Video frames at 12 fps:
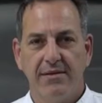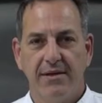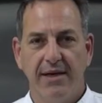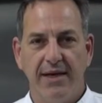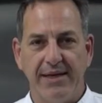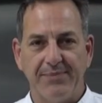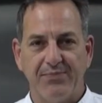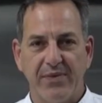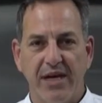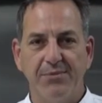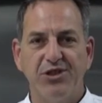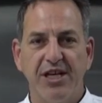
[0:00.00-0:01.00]
Hi,
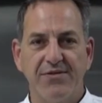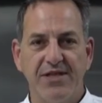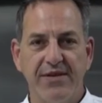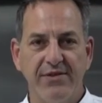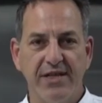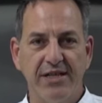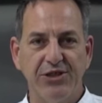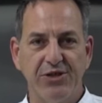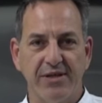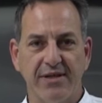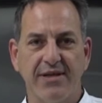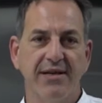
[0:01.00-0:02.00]
I'm Chef Stephen
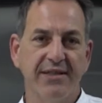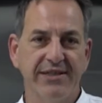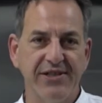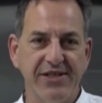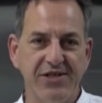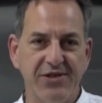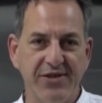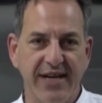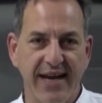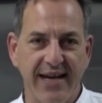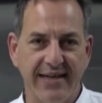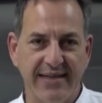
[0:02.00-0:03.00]
Hunter at the Culinary Institute of
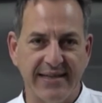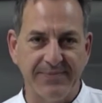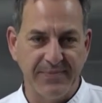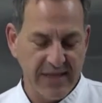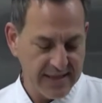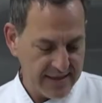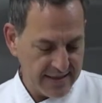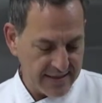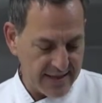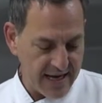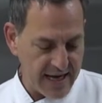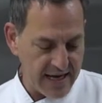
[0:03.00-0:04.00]
Canada.
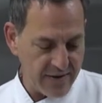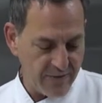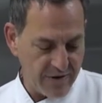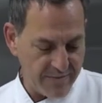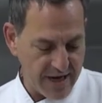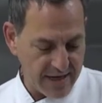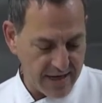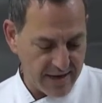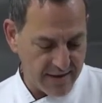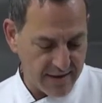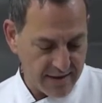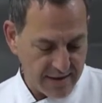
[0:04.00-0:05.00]
Today we're
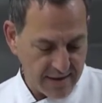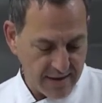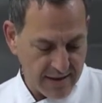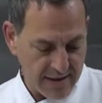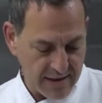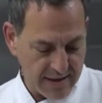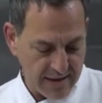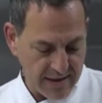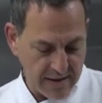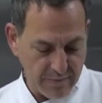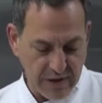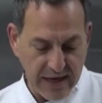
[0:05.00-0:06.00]
making
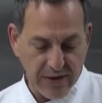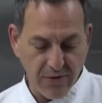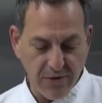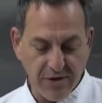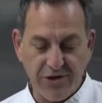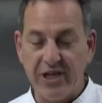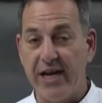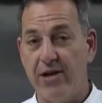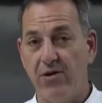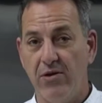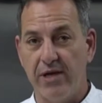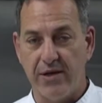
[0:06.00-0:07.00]
blood orange
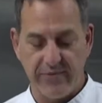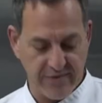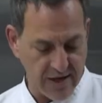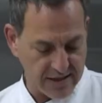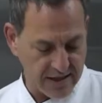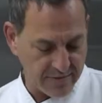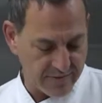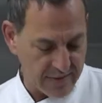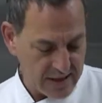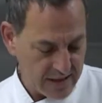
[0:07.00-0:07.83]
aioli. We've got some